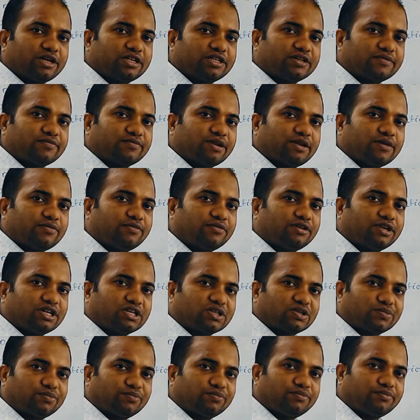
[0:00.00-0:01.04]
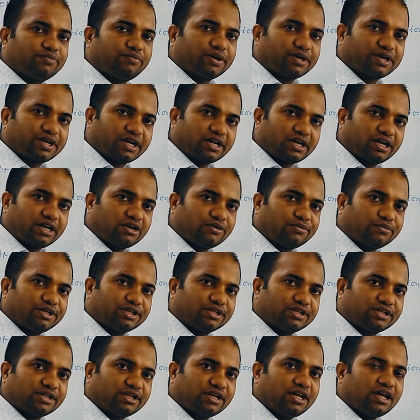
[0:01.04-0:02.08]
it's apply for a spectacle
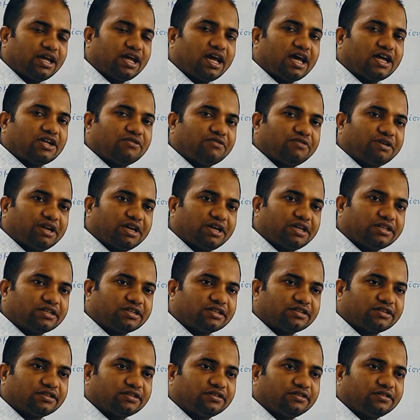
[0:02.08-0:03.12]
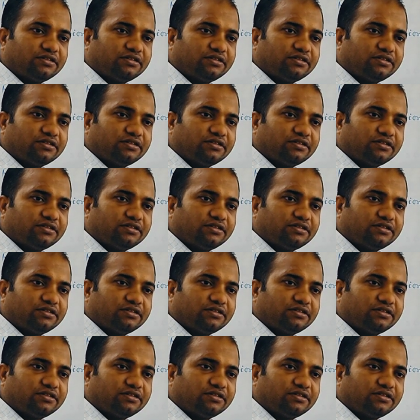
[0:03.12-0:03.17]
accommodation as well as